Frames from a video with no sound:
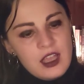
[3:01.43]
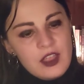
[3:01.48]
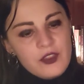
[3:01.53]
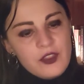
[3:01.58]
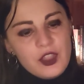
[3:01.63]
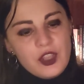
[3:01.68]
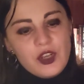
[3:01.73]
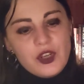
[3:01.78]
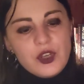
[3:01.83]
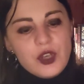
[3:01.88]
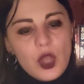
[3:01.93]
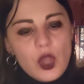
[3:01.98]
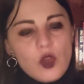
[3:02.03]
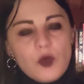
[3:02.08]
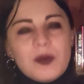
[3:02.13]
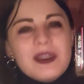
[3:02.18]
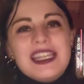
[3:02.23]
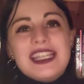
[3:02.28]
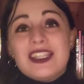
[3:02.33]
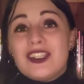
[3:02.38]
that
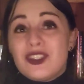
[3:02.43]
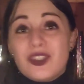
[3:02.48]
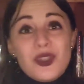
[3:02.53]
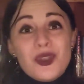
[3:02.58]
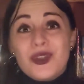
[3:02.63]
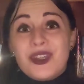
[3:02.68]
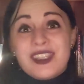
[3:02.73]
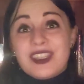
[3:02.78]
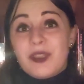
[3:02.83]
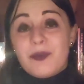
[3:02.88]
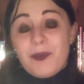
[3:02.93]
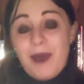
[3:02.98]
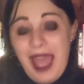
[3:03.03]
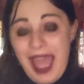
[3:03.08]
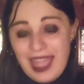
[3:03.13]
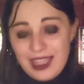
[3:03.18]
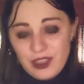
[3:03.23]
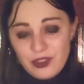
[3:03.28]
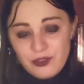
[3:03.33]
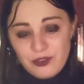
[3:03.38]
nobody stood at the
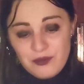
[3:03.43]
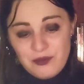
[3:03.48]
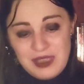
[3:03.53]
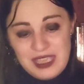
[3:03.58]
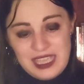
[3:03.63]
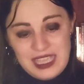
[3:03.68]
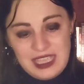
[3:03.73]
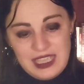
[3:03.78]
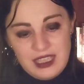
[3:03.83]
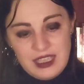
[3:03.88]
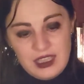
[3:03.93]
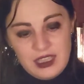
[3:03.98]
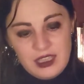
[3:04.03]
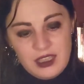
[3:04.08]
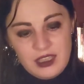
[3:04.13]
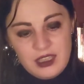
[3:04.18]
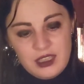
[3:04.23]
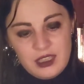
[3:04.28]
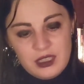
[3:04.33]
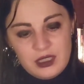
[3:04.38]
back of me,
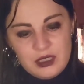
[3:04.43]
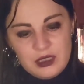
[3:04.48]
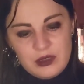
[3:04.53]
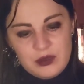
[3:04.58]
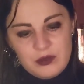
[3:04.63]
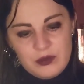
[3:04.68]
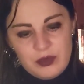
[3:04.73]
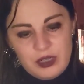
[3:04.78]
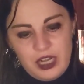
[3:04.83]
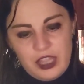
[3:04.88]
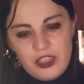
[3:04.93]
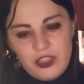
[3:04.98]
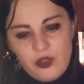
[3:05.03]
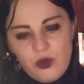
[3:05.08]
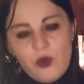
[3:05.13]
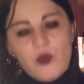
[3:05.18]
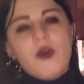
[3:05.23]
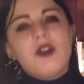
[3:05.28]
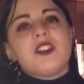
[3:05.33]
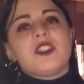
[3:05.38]
but I
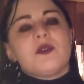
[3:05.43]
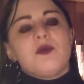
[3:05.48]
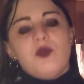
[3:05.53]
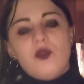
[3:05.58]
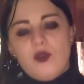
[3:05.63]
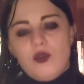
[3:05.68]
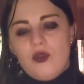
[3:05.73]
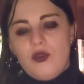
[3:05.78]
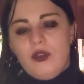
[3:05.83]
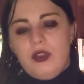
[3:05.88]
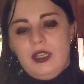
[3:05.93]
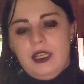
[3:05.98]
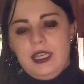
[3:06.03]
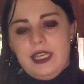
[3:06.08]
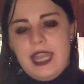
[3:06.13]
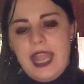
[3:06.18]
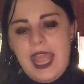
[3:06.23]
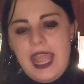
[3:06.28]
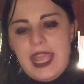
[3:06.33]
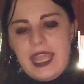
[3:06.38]
thought once more,
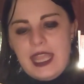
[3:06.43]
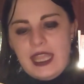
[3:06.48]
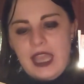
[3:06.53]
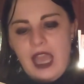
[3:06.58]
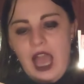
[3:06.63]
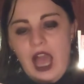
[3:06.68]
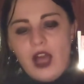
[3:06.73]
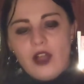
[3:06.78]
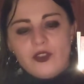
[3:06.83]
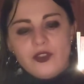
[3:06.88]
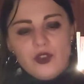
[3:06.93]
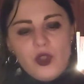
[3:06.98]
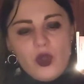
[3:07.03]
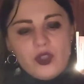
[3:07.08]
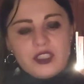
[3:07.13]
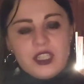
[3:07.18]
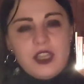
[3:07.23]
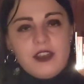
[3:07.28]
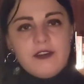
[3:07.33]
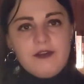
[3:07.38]
nay, I'll
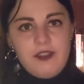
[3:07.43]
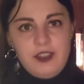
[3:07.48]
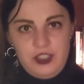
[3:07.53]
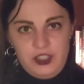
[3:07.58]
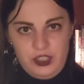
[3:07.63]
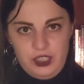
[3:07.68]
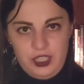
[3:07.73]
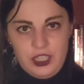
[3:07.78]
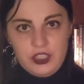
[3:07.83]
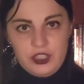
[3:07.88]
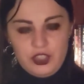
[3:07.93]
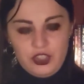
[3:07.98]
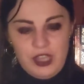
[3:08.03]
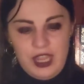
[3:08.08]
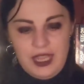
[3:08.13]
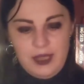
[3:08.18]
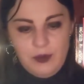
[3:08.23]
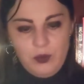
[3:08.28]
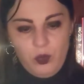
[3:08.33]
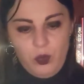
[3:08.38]
not unvision a
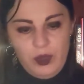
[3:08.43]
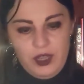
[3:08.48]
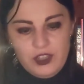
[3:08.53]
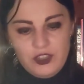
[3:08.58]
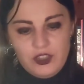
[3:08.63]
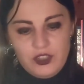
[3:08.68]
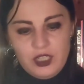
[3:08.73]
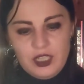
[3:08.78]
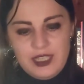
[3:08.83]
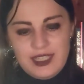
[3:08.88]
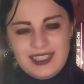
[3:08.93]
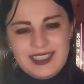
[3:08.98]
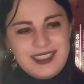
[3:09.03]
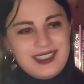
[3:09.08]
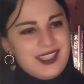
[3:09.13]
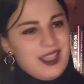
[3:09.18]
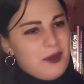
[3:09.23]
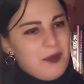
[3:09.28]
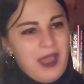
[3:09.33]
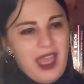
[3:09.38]
shape which
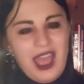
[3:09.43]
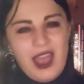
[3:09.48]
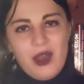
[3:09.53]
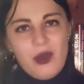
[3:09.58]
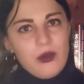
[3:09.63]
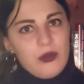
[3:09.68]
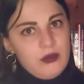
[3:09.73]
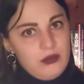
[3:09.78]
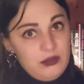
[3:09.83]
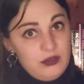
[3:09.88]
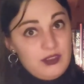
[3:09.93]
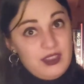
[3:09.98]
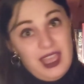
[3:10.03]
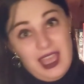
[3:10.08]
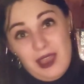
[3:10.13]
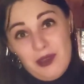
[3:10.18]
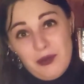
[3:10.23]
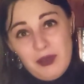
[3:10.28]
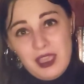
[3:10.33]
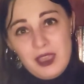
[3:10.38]
somehow
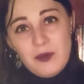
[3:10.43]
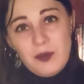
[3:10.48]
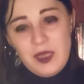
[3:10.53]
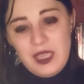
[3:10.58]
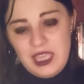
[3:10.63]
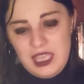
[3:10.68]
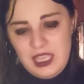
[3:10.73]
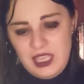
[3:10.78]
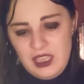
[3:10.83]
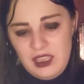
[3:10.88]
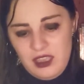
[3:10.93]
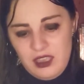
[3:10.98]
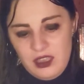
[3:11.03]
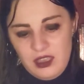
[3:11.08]
there may be.